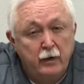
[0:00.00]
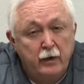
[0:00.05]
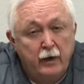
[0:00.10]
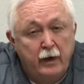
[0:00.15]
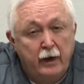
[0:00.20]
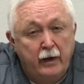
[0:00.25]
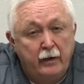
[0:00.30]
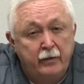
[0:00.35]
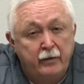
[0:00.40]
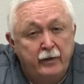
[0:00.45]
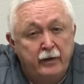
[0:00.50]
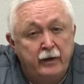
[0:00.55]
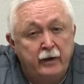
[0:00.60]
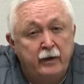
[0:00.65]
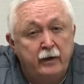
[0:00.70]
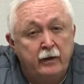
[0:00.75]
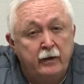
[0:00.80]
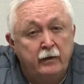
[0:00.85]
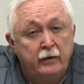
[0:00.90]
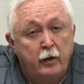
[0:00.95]
And
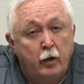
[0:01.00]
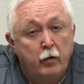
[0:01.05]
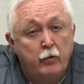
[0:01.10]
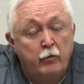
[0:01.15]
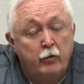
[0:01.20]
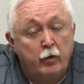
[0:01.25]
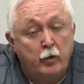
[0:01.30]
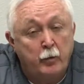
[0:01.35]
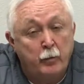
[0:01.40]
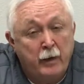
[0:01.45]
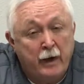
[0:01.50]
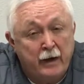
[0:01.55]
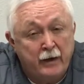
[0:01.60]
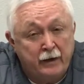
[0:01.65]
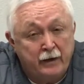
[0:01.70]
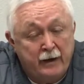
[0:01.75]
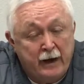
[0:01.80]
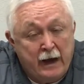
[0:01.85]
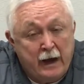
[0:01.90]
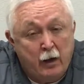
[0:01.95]
then over about
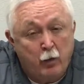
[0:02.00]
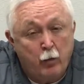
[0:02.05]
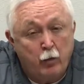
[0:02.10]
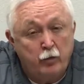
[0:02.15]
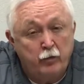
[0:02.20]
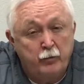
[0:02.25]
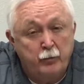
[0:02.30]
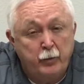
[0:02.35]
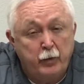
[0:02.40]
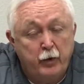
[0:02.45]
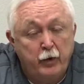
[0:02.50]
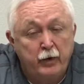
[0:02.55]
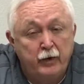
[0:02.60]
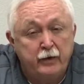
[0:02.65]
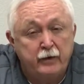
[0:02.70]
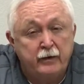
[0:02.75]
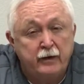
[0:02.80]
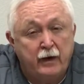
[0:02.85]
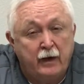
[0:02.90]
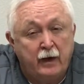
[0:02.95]
an hour's period of
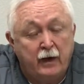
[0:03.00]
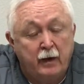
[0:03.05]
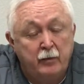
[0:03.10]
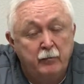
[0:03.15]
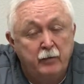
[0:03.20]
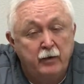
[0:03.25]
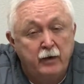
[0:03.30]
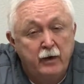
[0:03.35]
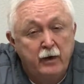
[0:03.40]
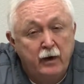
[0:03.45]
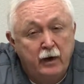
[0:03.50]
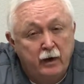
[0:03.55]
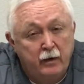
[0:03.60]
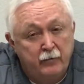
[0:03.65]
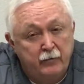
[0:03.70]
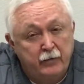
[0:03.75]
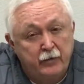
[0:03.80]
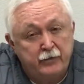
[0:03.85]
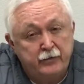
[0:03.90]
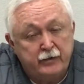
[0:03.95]
time of
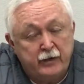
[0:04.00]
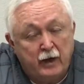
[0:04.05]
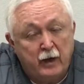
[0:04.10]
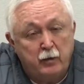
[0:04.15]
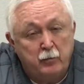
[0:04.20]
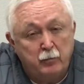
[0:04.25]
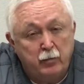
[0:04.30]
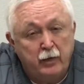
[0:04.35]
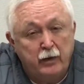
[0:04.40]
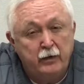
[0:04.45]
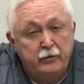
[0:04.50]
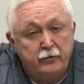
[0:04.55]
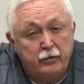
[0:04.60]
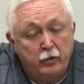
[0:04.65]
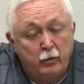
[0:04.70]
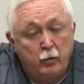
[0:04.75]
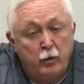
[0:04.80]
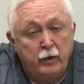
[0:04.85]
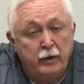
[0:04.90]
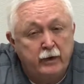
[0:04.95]
this type of bleaching,
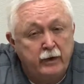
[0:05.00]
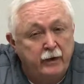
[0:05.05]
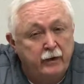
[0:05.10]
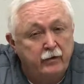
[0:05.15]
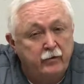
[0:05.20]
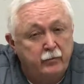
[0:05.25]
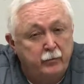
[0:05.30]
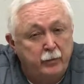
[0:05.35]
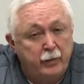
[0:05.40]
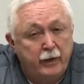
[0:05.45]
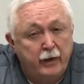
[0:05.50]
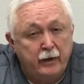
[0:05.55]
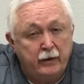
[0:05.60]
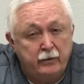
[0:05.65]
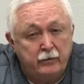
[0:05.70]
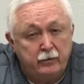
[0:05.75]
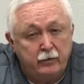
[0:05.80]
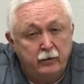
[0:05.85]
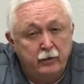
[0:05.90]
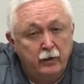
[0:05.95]
one can expect
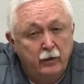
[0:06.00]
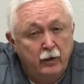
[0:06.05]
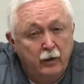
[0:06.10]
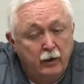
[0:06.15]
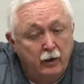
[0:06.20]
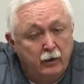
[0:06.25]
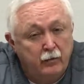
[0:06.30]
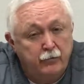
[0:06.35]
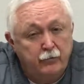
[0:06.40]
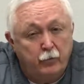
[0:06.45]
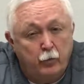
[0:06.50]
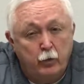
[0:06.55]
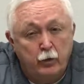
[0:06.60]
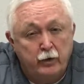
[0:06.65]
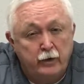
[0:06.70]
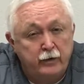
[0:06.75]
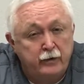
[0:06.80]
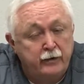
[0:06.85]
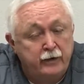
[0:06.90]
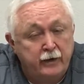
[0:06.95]
a 4
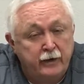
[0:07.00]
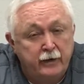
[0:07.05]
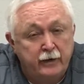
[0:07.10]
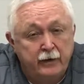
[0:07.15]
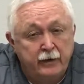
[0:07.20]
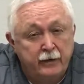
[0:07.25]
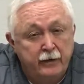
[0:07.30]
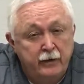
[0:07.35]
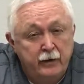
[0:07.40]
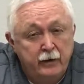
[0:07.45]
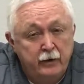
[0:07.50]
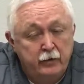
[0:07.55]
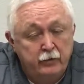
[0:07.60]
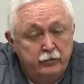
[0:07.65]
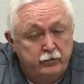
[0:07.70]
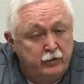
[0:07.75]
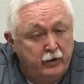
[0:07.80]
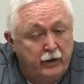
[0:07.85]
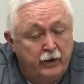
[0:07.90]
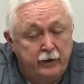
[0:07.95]
to 10
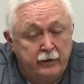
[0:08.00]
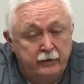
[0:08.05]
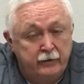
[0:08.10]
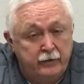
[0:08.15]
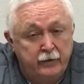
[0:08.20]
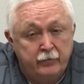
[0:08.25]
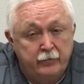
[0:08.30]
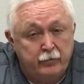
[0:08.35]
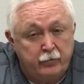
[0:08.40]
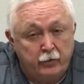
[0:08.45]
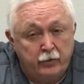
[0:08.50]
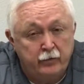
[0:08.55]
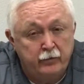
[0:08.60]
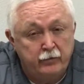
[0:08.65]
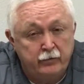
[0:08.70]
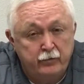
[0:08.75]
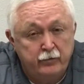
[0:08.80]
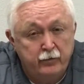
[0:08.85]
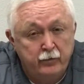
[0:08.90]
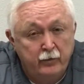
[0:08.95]
shade
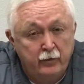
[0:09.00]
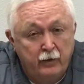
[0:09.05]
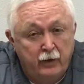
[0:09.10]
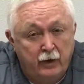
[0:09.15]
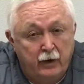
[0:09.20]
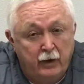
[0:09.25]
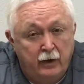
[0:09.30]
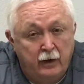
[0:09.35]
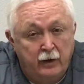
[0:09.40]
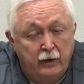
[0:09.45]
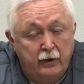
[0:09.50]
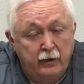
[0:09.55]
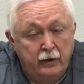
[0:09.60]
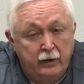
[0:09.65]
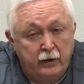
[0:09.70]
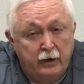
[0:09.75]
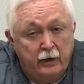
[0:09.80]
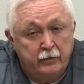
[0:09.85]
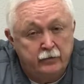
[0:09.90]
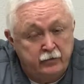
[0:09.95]
difference, a
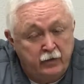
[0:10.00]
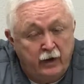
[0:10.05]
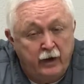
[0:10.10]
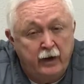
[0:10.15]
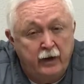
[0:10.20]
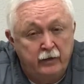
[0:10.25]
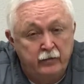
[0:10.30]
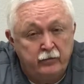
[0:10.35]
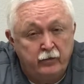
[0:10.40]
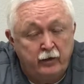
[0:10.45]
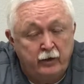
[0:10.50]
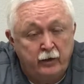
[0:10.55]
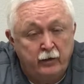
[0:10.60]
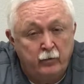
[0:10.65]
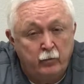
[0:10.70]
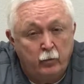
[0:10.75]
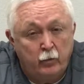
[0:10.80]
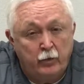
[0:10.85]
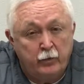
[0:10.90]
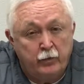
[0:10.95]
change in
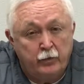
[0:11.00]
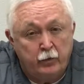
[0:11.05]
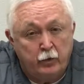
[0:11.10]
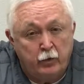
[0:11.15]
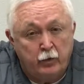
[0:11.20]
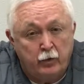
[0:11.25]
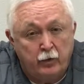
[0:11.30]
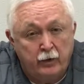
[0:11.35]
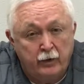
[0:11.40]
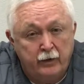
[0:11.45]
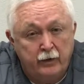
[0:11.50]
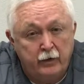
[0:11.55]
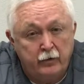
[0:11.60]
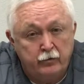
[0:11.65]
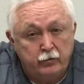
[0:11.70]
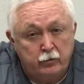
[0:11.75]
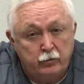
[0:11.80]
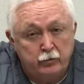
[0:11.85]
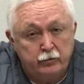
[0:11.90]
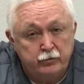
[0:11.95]
what their
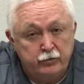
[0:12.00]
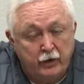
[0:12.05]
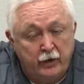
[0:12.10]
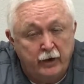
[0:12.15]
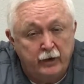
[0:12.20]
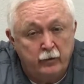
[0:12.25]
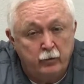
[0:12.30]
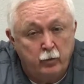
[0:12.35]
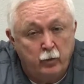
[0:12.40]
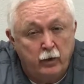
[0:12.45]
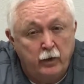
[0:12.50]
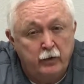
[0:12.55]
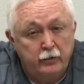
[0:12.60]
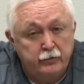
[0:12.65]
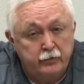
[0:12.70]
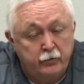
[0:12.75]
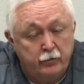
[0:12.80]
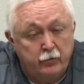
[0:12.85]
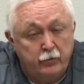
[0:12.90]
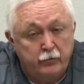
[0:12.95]
initial shade was
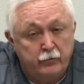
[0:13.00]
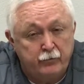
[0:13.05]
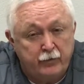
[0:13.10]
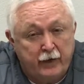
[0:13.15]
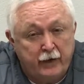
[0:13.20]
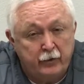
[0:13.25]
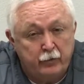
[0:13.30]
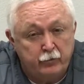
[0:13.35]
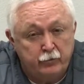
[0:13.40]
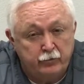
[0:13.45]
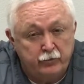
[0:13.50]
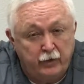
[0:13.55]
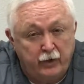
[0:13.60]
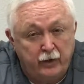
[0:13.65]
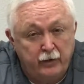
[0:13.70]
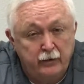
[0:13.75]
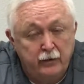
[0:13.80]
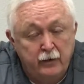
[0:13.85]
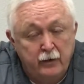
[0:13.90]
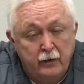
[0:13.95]
to their final shade.